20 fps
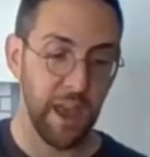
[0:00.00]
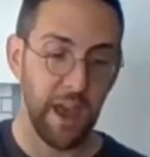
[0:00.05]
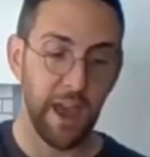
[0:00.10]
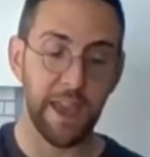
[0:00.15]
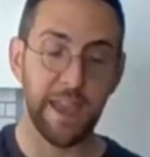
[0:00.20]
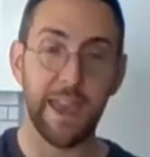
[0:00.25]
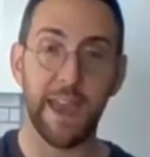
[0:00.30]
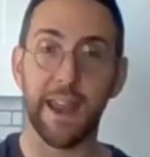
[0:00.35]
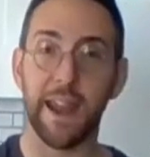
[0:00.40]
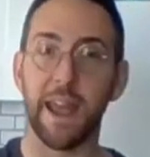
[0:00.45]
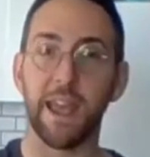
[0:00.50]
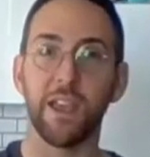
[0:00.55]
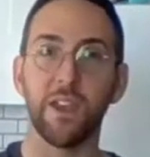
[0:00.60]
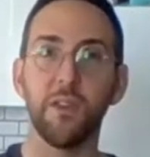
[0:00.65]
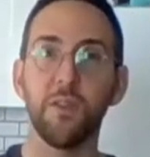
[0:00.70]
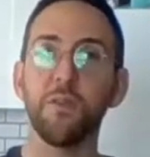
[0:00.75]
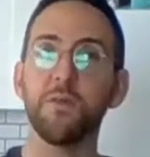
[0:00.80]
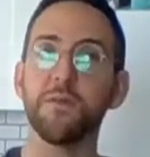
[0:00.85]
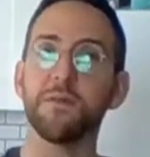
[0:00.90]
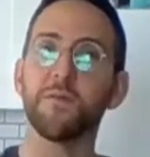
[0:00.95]
Again, I
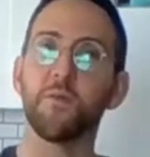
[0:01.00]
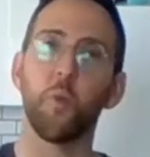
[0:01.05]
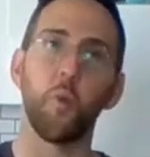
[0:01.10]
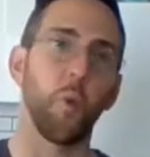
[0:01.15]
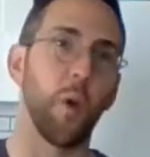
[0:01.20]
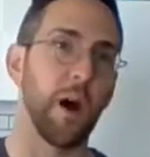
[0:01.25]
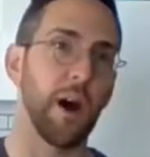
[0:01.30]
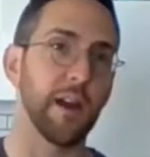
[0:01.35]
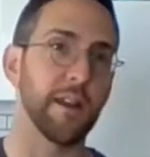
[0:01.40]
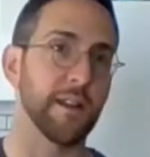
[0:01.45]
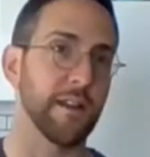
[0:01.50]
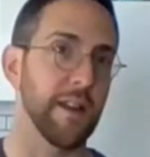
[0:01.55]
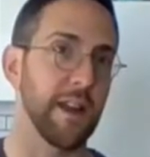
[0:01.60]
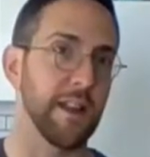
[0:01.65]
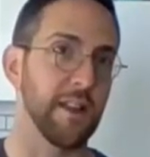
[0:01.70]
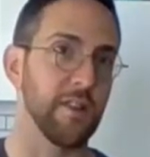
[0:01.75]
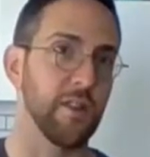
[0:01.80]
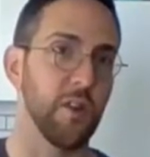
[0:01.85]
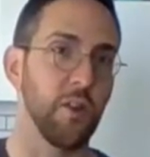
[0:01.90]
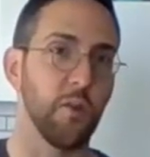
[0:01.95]
used water
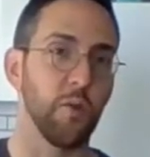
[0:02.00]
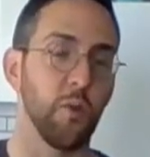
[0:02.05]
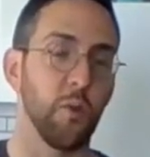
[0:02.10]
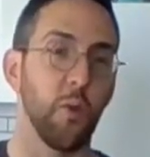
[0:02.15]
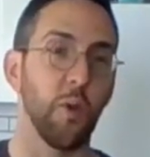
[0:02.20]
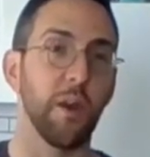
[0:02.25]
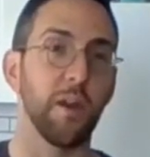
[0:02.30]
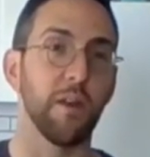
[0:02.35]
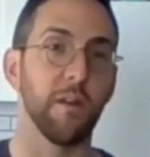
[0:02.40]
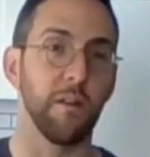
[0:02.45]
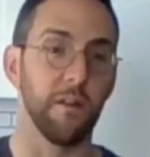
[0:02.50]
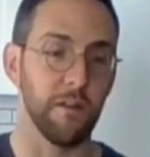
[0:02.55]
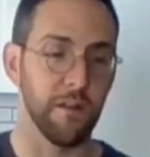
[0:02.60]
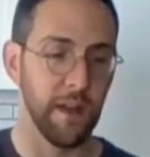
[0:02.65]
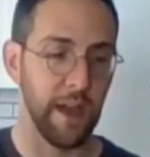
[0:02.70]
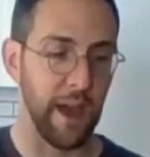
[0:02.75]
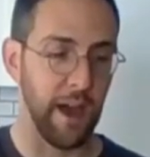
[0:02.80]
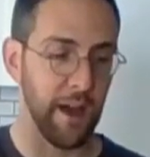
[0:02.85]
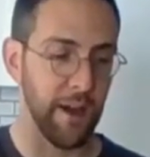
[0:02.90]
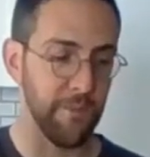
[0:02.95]
and no oil.
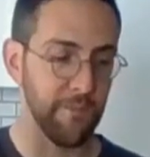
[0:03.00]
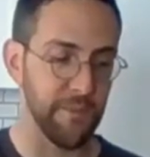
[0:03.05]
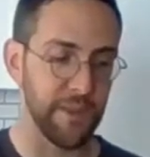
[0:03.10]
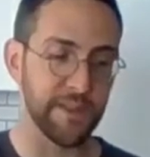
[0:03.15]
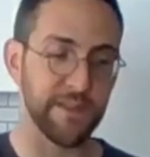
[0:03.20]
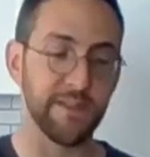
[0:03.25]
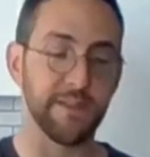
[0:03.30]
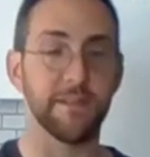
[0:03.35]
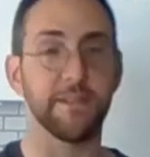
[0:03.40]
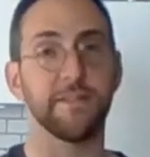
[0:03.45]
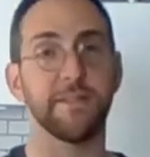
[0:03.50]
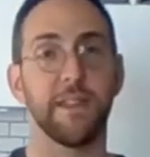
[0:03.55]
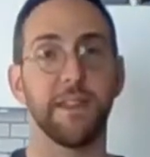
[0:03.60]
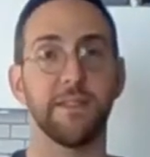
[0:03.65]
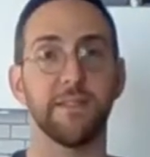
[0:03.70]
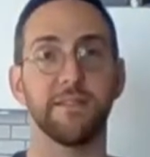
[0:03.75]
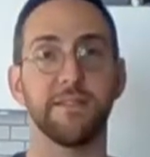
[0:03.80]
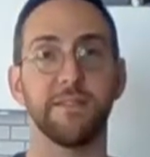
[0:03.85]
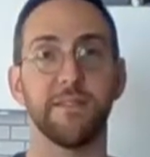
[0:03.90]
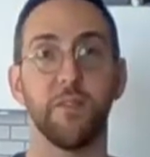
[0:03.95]
This is a
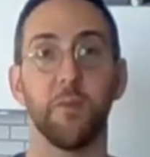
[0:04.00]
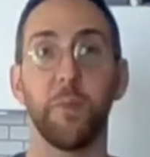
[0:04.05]
stainless steel